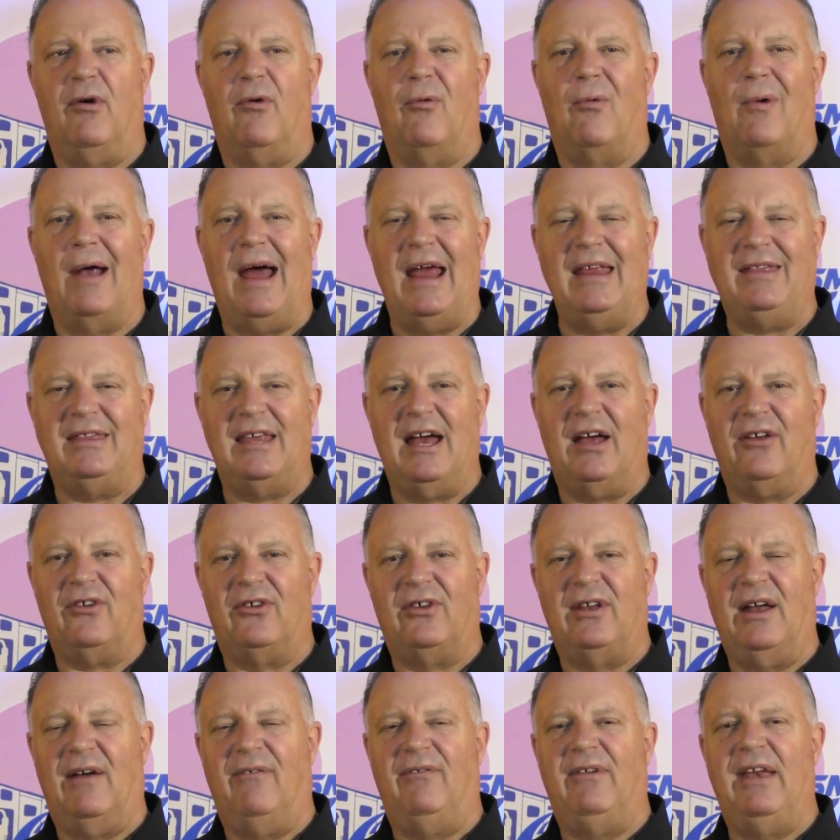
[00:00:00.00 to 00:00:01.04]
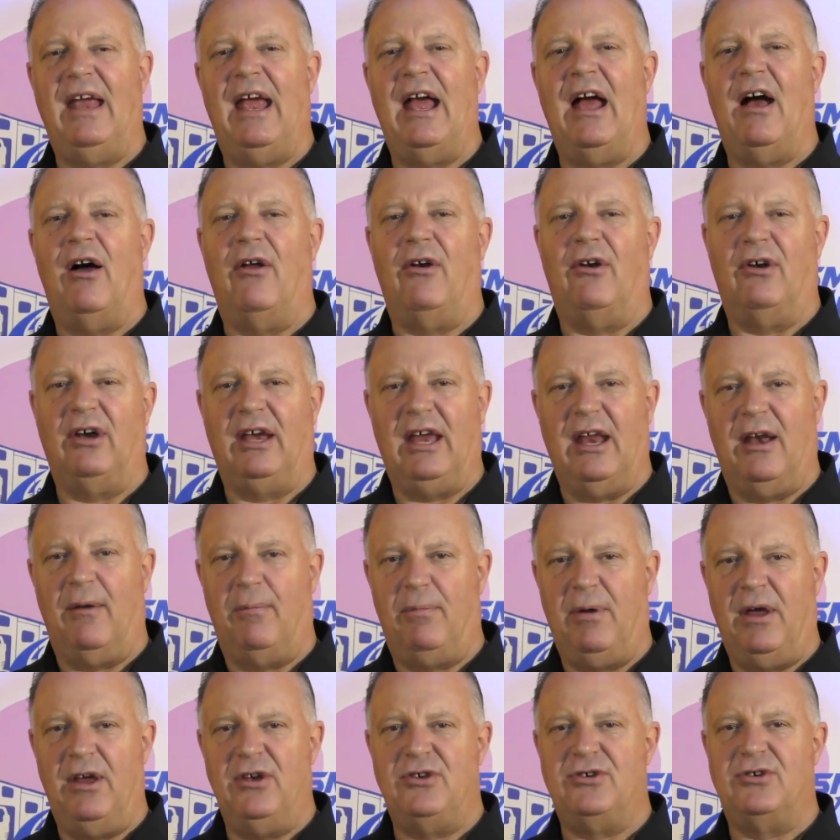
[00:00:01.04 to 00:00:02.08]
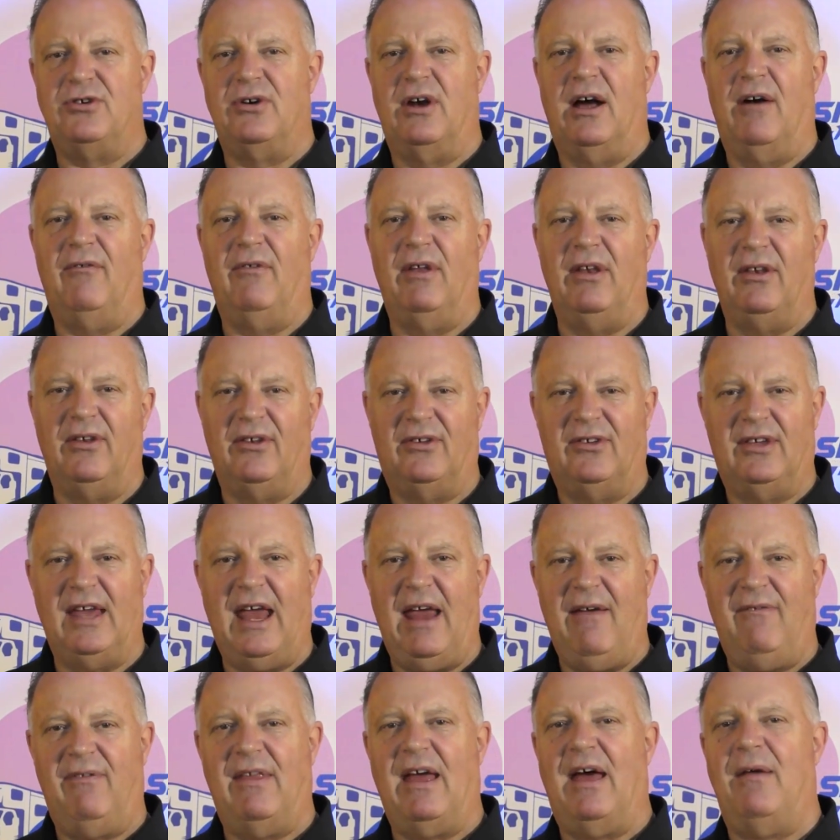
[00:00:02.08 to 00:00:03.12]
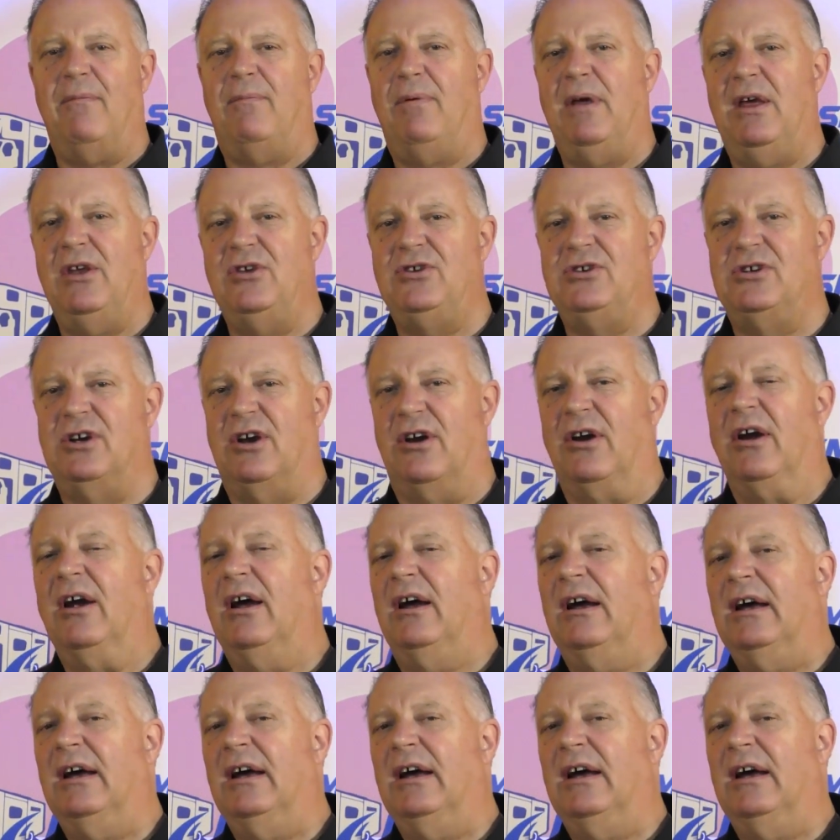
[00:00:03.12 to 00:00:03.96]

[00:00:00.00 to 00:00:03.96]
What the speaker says: write that stuff down or get a picture of it and save that picture.